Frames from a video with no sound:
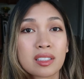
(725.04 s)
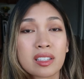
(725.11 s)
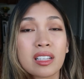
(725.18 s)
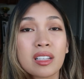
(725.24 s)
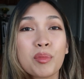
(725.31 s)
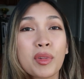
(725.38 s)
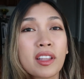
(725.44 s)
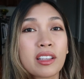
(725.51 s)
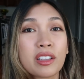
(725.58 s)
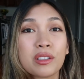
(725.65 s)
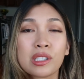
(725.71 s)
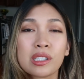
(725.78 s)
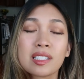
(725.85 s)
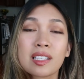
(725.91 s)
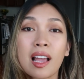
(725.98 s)
C, but you
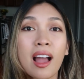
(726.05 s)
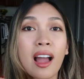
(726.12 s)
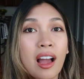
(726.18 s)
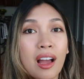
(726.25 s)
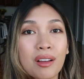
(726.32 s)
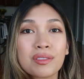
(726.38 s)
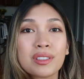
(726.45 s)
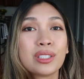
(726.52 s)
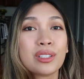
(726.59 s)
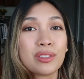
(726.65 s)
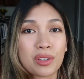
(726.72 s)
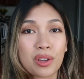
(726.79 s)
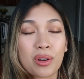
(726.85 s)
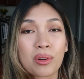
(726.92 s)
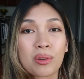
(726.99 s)
just have to
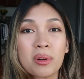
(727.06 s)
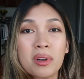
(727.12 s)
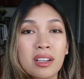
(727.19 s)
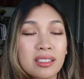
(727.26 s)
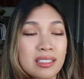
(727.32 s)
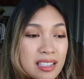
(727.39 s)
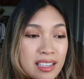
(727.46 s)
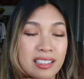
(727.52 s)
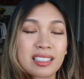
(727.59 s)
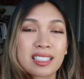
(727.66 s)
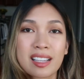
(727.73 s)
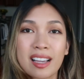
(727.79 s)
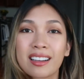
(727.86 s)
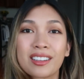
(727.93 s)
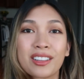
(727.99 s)
know the
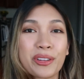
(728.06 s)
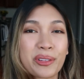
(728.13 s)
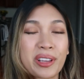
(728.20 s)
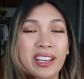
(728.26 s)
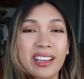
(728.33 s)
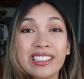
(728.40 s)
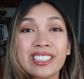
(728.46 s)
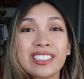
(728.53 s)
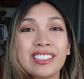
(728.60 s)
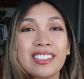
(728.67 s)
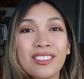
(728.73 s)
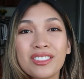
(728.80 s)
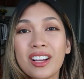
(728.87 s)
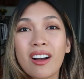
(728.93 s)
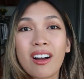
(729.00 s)
exact location
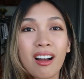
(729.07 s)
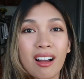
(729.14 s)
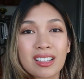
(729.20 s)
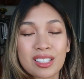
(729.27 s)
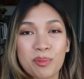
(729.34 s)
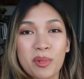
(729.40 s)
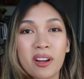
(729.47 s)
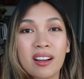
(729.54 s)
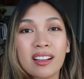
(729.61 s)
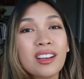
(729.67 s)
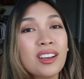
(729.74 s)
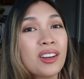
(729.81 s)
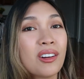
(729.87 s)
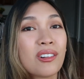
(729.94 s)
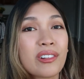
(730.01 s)
of the hotspot,
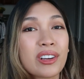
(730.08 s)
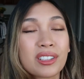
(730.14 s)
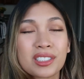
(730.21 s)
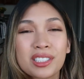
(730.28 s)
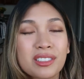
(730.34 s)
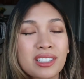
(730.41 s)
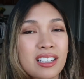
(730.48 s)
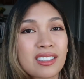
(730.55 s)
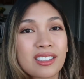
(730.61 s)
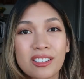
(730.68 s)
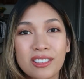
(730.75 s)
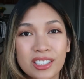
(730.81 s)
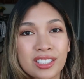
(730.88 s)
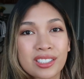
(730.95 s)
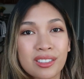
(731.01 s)
or else you'll get the
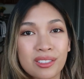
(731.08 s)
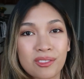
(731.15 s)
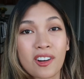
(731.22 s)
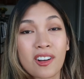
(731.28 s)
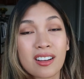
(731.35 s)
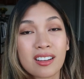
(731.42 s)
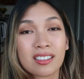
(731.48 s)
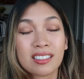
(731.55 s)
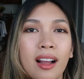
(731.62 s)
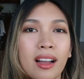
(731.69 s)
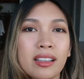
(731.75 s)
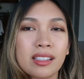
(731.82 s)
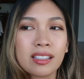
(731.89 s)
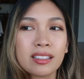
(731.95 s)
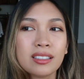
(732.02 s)
question wrong.
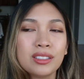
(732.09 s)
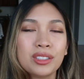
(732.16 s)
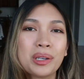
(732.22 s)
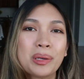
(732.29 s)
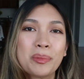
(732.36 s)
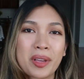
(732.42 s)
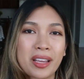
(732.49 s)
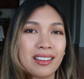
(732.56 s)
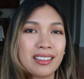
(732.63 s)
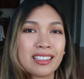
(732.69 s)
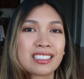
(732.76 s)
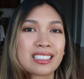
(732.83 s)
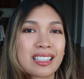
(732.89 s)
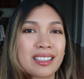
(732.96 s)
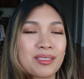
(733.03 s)
I think the domain
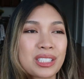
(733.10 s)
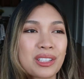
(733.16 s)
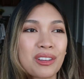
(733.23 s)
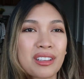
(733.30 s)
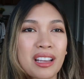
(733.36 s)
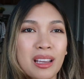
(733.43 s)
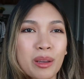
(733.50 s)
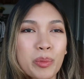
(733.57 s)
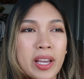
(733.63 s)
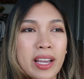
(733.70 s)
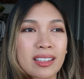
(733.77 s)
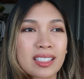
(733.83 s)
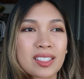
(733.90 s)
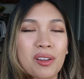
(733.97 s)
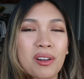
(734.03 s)
exams on
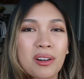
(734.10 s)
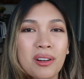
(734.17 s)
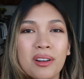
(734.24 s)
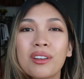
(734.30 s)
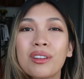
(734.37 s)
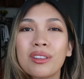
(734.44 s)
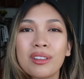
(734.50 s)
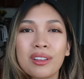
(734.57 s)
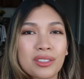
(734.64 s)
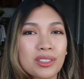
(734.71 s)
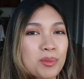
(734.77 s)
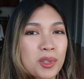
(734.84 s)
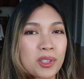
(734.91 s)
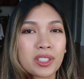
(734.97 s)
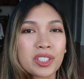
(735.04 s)
Apex are a
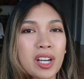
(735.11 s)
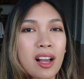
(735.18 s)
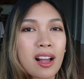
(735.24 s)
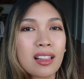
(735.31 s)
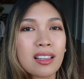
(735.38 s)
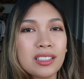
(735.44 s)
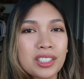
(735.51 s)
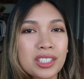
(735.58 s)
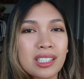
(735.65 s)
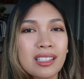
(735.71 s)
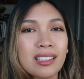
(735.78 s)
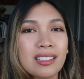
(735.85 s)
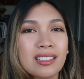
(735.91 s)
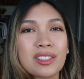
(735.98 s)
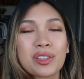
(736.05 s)
little more
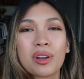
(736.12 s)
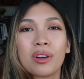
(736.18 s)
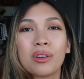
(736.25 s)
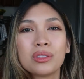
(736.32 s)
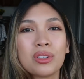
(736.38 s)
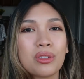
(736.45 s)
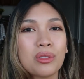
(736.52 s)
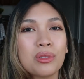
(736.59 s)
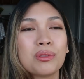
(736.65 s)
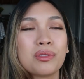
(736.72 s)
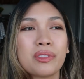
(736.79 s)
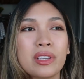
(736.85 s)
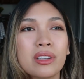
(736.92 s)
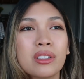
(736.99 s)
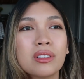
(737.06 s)
challenging, so don't
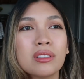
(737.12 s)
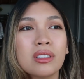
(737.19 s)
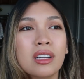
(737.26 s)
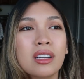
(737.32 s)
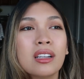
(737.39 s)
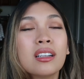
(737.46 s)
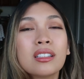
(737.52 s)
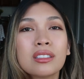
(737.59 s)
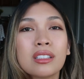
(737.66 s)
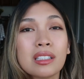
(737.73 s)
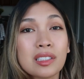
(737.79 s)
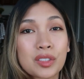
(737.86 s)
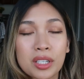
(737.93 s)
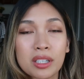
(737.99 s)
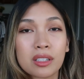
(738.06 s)
feel
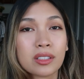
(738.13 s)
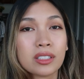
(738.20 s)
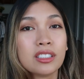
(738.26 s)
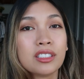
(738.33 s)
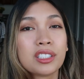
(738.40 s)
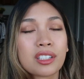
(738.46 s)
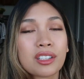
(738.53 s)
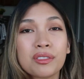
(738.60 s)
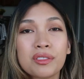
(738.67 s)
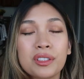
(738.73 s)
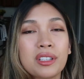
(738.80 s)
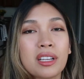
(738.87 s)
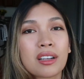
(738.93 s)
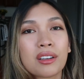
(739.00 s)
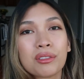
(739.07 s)
discouraged if
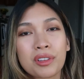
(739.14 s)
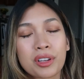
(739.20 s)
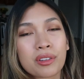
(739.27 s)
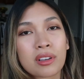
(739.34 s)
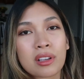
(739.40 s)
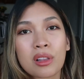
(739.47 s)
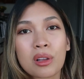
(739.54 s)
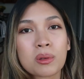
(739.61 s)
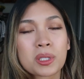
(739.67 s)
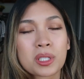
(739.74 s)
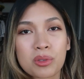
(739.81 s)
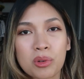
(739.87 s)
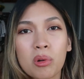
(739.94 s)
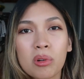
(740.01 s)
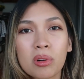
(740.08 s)
you get a very low
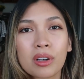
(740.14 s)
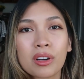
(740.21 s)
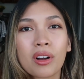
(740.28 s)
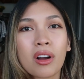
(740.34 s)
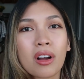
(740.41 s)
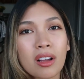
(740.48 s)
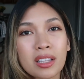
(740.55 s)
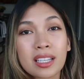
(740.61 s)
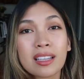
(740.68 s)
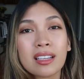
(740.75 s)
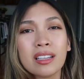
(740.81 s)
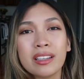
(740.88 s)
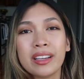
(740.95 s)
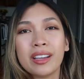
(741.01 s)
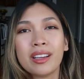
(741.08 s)
score on
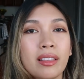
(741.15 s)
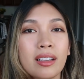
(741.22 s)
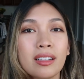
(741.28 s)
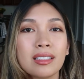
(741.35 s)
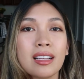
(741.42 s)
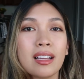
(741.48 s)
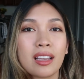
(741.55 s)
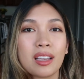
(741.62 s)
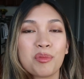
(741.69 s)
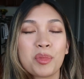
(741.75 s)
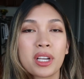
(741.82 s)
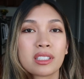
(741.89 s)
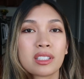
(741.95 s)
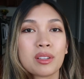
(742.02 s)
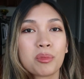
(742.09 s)
it. I think that
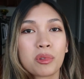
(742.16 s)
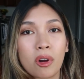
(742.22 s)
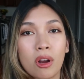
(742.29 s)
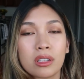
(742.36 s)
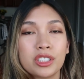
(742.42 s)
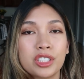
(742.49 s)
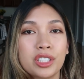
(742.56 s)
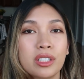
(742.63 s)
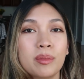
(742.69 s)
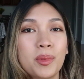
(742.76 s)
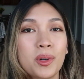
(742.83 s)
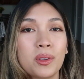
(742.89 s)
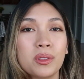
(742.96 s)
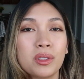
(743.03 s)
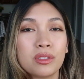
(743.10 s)
Apex and Prodigy
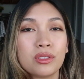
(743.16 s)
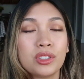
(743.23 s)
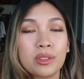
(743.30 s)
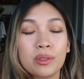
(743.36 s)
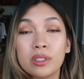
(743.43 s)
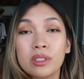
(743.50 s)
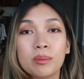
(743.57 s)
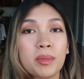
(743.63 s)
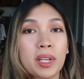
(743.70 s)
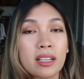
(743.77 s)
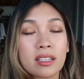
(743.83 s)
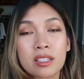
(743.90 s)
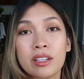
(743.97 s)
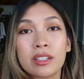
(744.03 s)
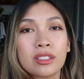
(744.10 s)
both do an
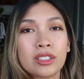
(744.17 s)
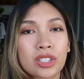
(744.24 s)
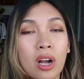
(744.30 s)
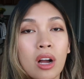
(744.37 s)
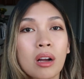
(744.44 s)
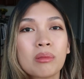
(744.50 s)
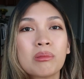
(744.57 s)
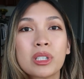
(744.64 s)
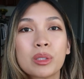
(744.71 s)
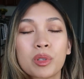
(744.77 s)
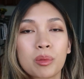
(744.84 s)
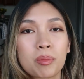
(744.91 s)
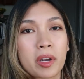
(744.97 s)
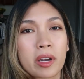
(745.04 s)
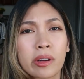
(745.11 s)
amazing job with
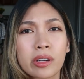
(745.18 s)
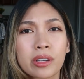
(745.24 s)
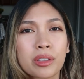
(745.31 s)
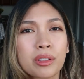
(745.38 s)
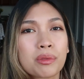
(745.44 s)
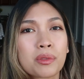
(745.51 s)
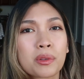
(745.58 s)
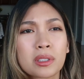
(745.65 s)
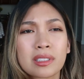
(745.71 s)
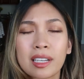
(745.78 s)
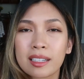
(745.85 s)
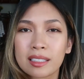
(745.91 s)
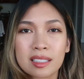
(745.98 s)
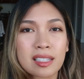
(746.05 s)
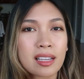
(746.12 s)
preparing you for
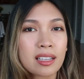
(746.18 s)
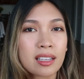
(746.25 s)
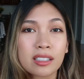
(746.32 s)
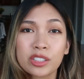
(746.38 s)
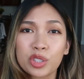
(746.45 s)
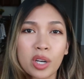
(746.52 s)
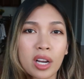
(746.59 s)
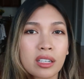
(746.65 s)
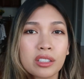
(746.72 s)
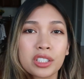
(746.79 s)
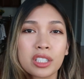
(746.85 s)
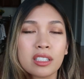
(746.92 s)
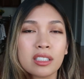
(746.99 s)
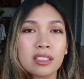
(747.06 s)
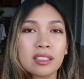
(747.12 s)
test taking
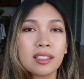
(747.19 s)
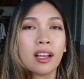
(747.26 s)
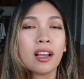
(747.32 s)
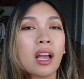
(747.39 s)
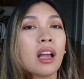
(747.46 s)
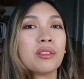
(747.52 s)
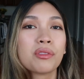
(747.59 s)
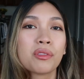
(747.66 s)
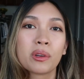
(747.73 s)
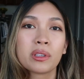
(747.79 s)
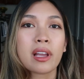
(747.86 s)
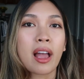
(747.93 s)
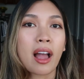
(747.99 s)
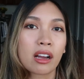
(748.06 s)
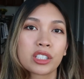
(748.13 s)
strategies and for
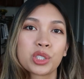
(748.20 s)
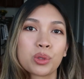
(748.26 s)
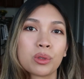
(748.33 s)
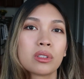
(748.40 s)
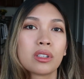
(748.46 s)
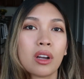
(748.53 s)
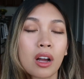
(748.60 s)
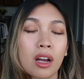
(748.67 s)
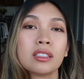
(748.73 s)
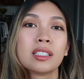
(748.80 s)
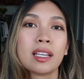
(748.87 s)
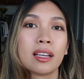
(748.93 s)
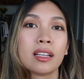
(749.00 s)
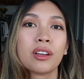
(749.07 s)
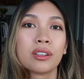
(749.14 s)
the actual
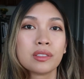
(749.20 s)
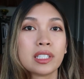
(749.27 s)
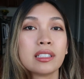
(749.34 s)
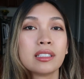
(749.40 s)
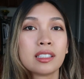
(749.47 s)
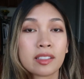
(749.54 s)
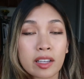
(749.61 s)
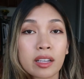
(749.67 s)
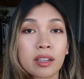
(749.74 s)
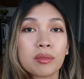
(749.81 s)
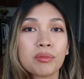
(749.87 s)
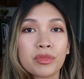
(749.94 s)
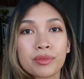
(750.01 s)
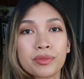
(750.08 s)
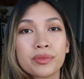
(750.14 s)
content of the
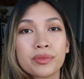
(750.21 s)
exam.